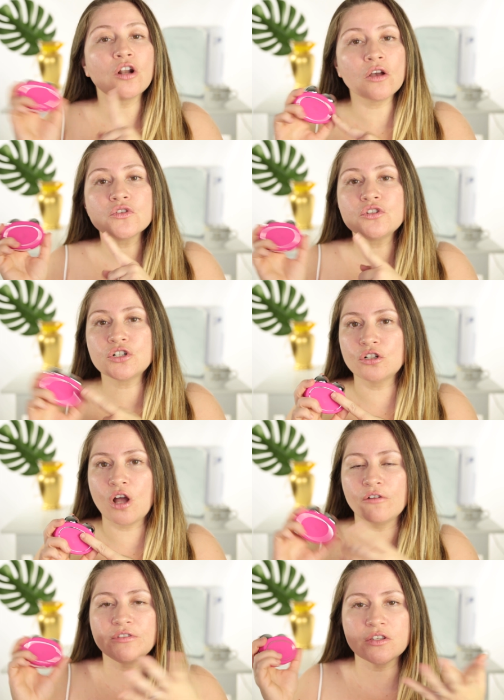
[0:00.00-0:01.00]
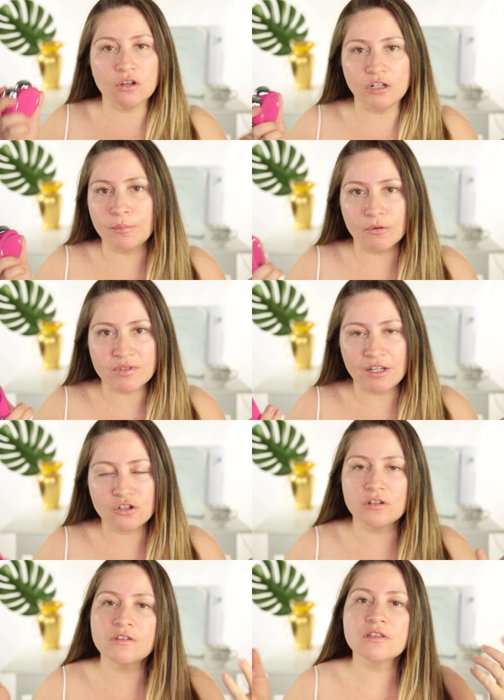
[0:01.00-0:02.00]
can also turn off the sonic
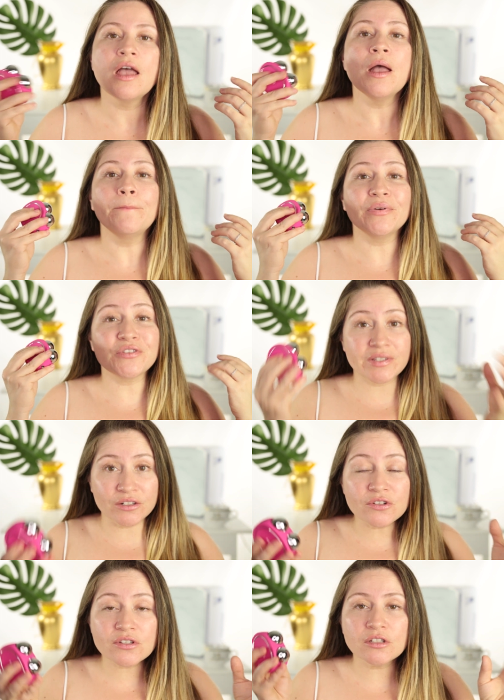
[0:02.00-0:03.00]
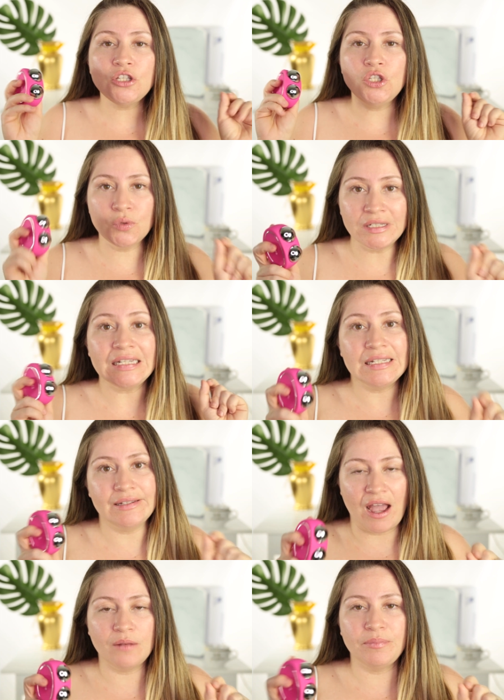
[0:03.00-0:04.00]
pulsations, but seriously, you
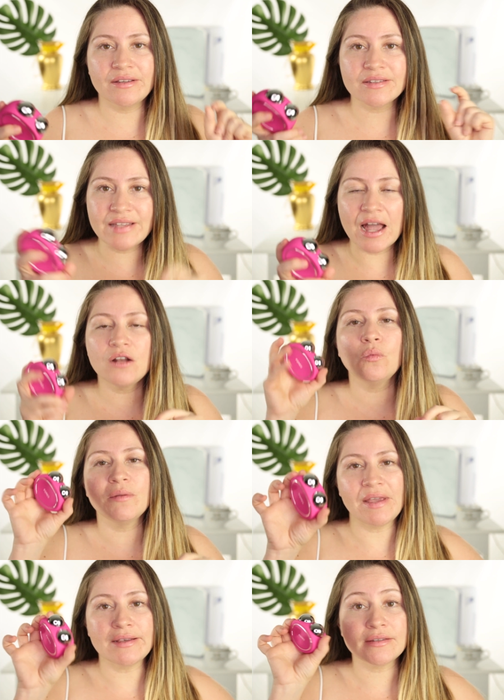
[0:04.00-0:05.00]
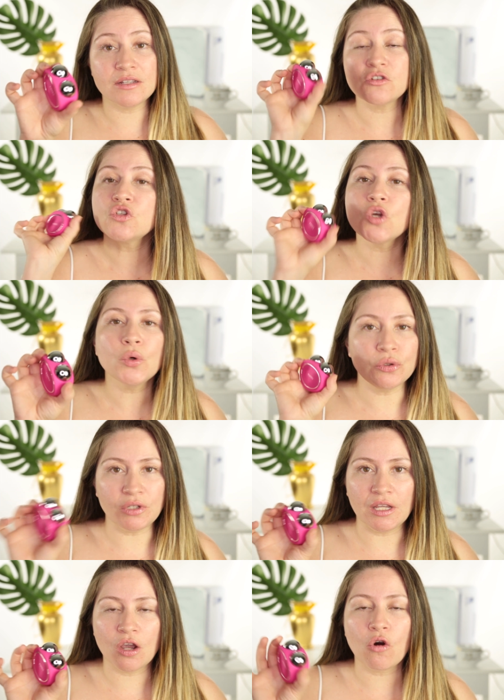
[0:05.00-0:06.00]
need that because that what makes this so
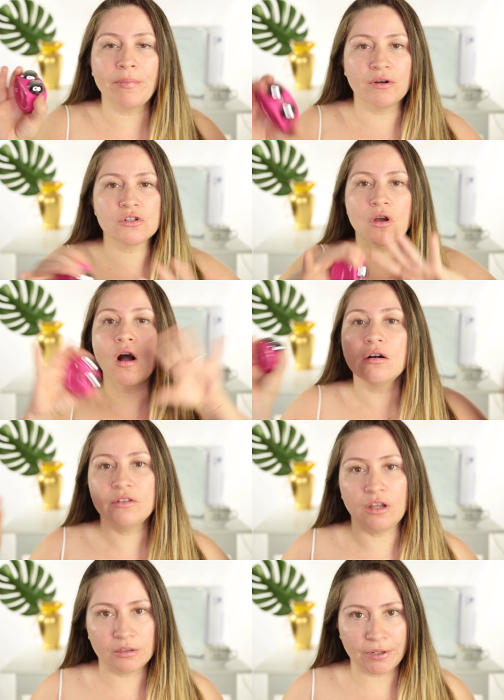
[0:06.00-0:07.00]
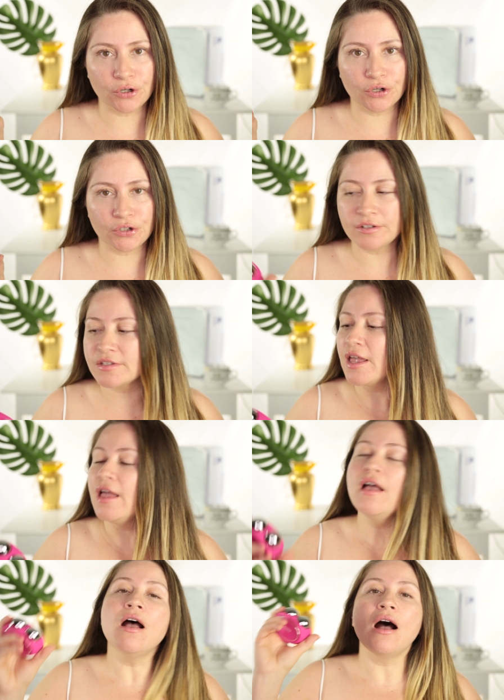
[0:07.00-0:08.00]
unique compared to all the other microcurrents.
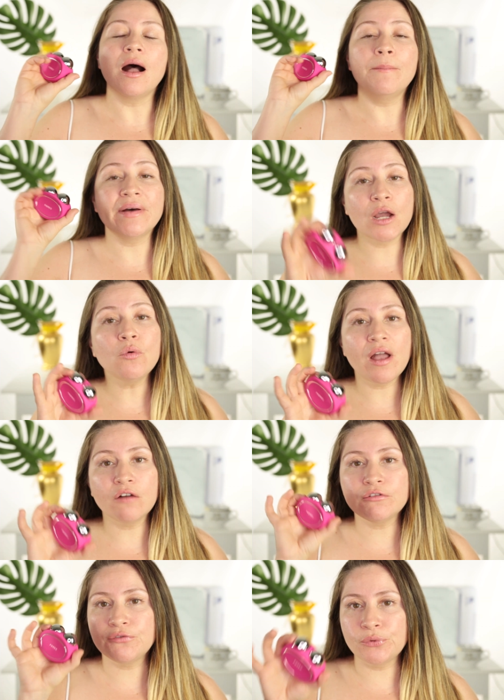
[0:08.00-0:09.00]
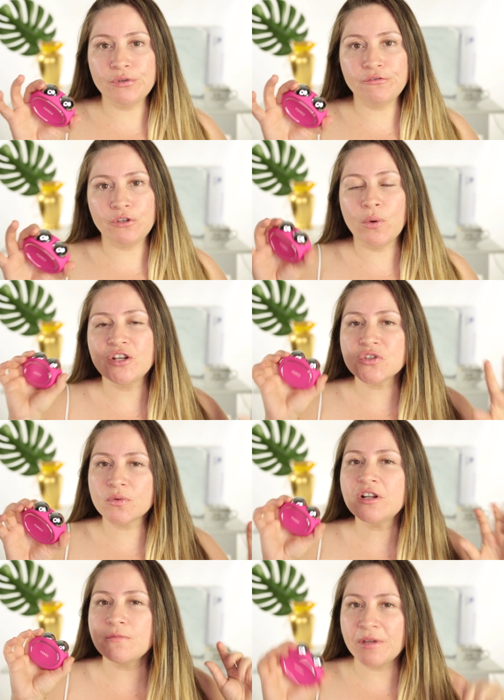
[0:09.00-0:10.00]
Uh, but I will have a full review. I
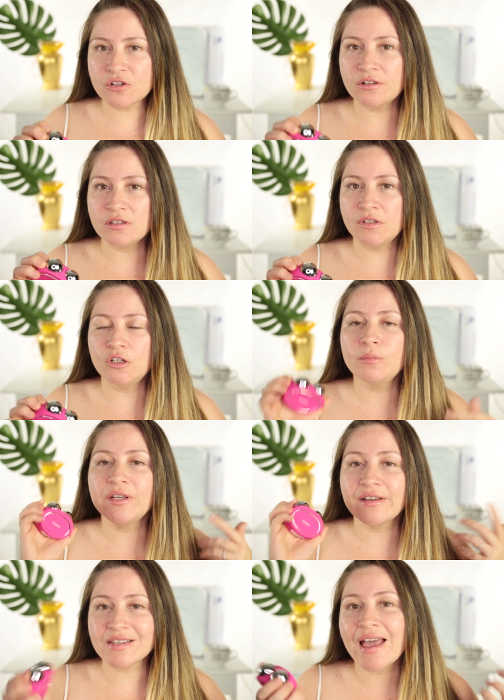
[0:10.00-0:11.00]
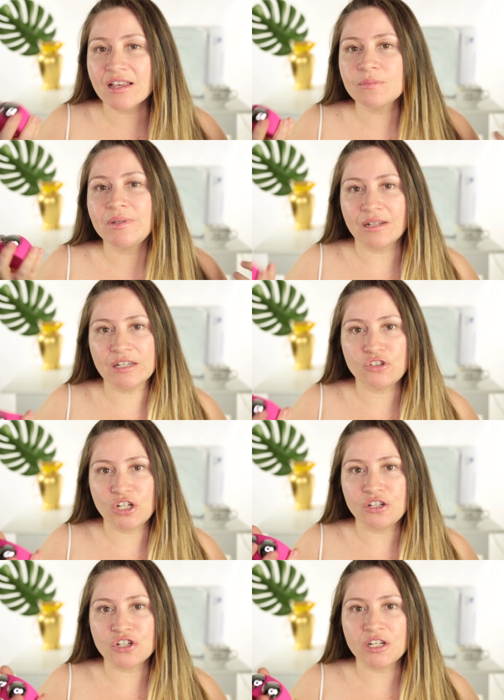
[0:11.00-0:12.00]
just wanted to mention this video because it has been
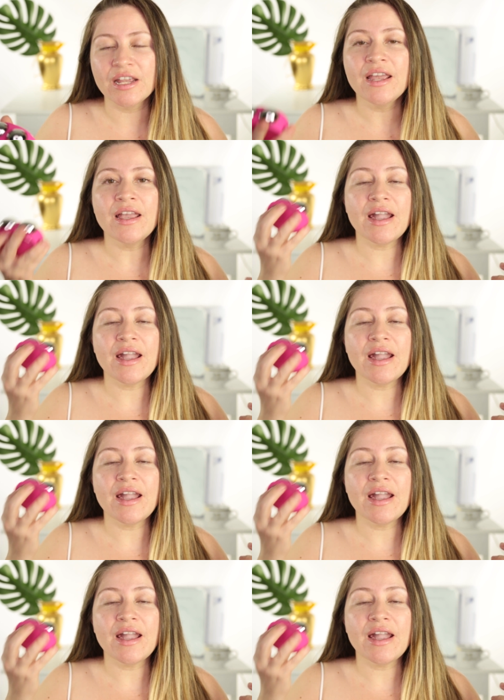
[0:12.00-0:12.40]
life-changing